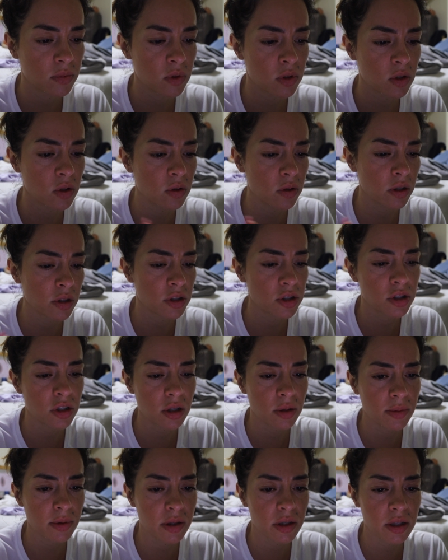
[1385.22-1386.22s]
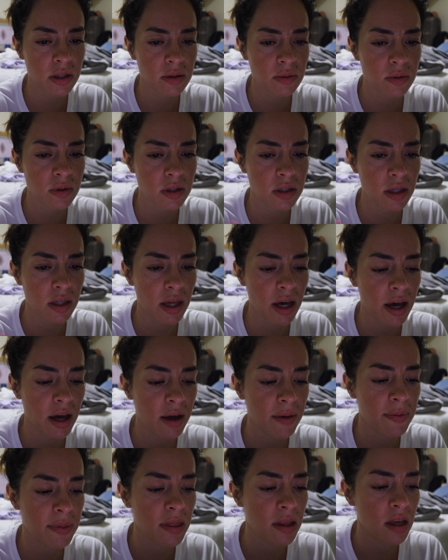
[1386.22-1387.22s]
2 large strawberries, we'll say
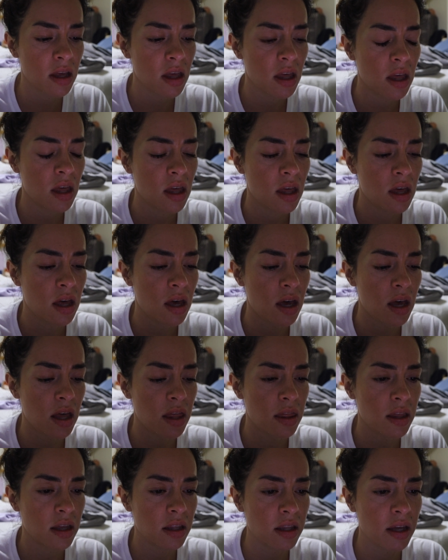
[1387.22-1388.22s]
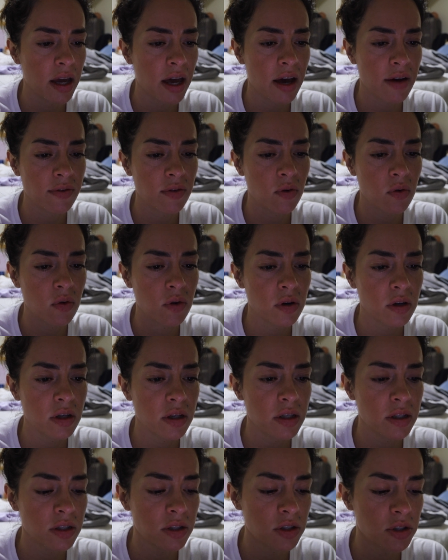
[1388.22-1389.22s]
that. And then the half of
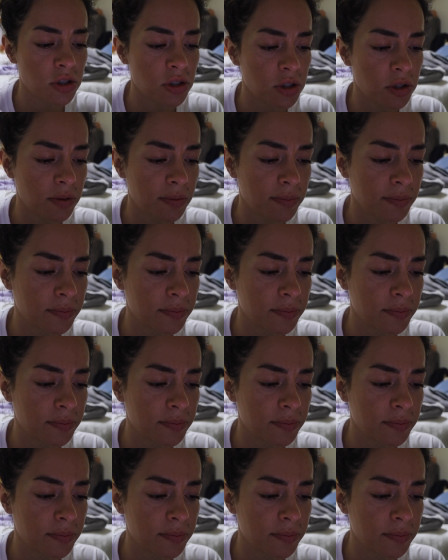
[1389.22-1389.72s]
orange.